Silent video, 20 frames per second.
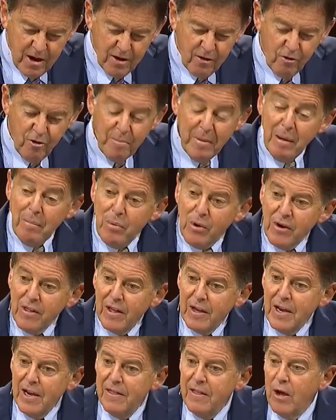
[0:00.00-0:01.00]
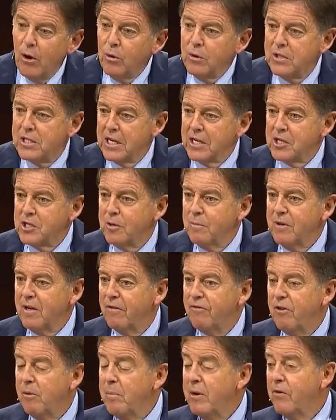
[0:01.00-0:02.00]
Remember that in the Old Testament,
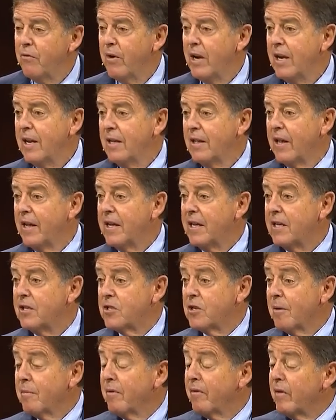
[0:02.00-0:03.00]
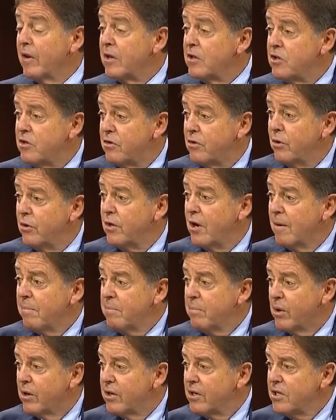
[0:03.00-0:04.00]
if you've been reading like some of us through
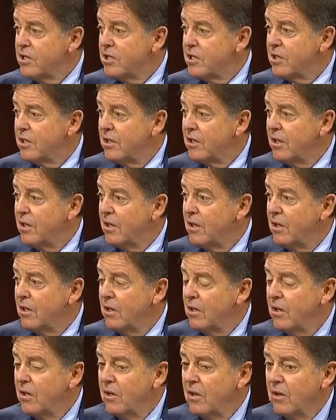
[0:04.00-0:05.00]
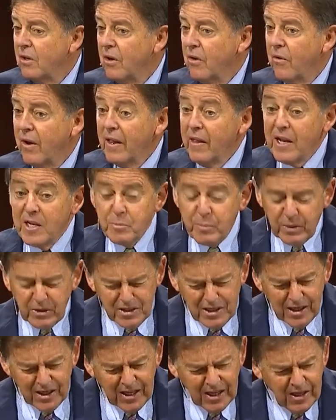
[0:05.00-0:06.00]
Numbers, you realize,
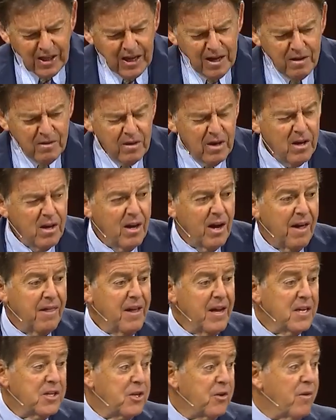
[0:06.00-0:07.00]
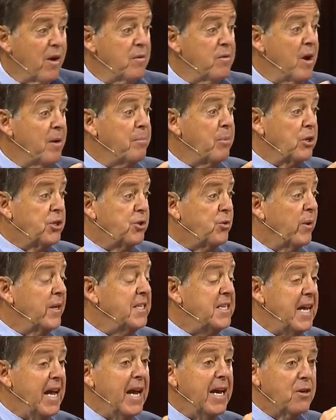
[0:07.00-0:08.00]
particularly, I think it's around Numbers
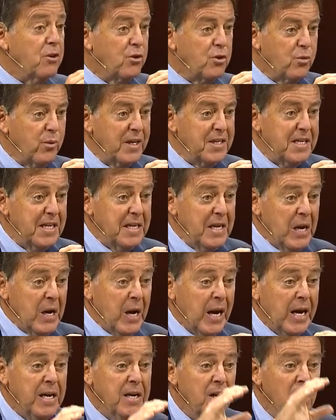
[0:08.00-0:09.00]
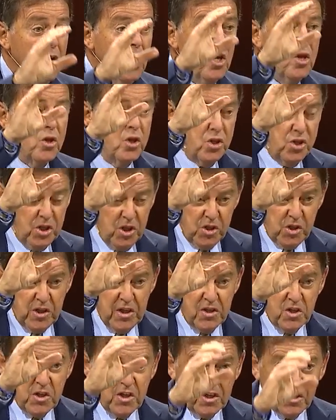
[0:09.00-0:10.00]
28 or 29, there's just
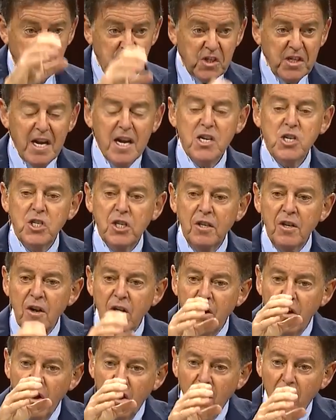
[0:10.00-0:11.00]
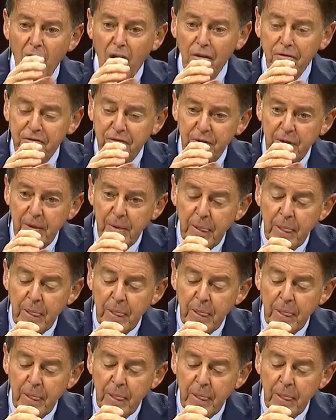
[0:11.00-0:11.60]
this succession of